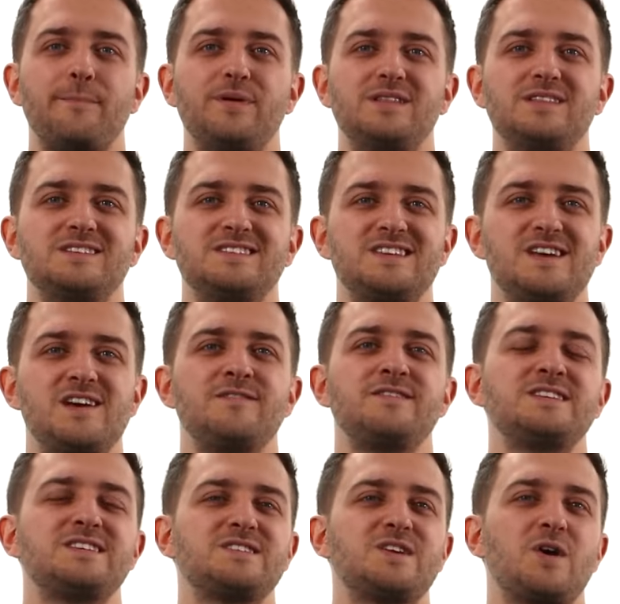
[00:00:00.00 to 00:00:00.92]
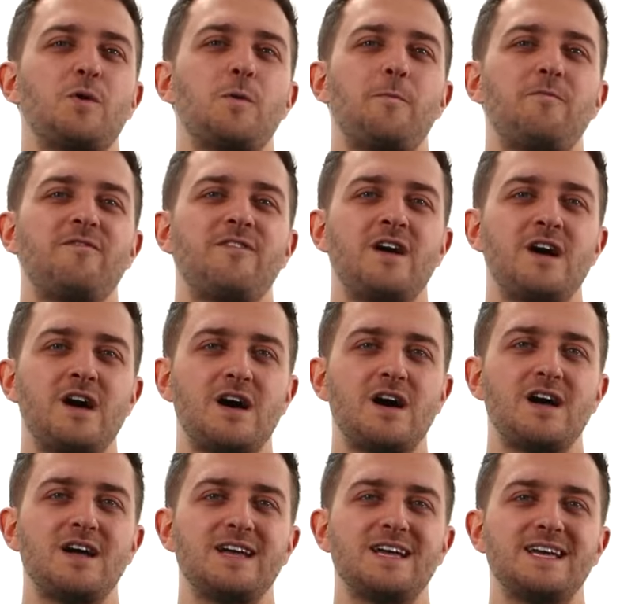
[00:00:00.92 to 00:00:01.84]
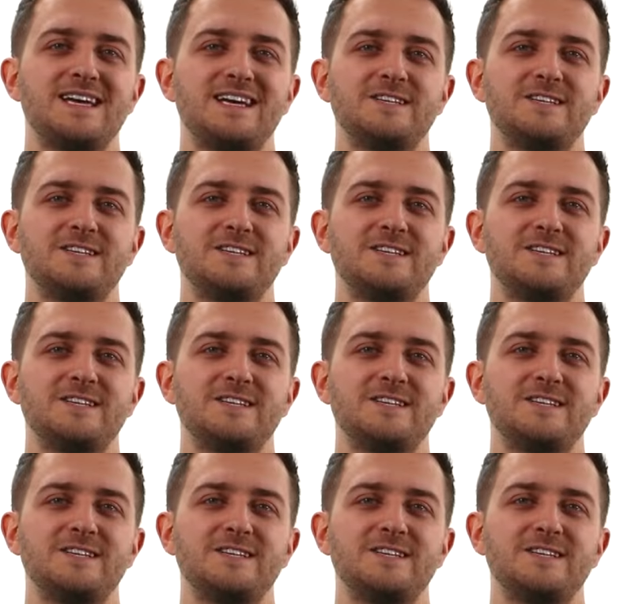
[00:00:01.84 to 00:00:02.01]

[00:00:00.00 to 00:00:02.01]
but the service so far